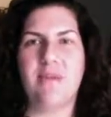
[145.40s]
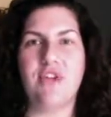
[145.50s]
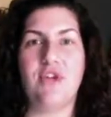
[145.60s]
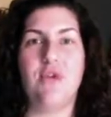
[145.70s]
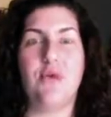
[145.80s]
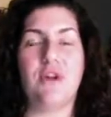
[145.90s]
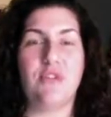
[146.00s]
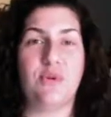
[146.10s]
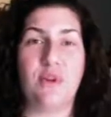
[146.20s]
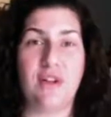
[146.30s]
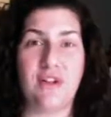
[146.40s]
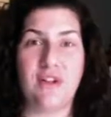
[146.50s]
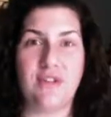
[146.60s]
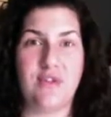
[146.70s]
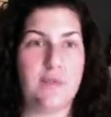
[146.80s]
you are so
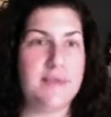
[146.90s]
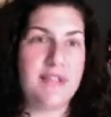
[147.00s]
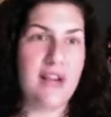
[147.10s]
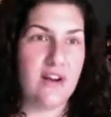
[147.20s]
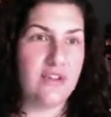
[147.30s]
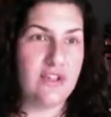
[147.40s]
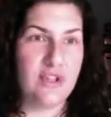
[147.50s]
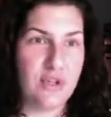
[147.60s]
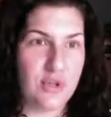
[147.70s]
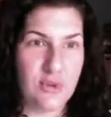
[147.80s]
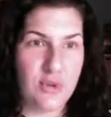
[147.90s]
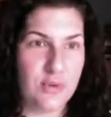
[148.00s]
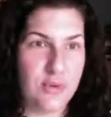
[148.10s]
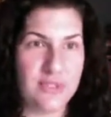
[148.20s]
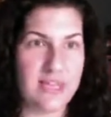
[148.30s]
critical, so I'm scared
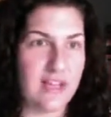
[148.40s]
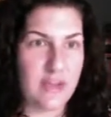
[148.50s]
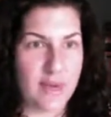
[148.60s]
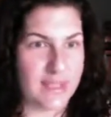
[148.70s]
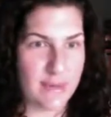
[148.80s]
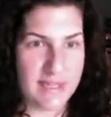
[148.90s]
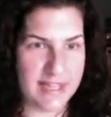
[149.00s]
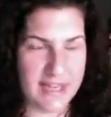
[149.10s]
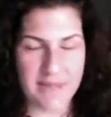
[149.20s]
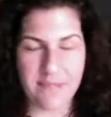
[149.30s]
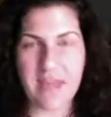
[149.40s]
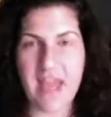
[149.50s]
to tell you XYZ.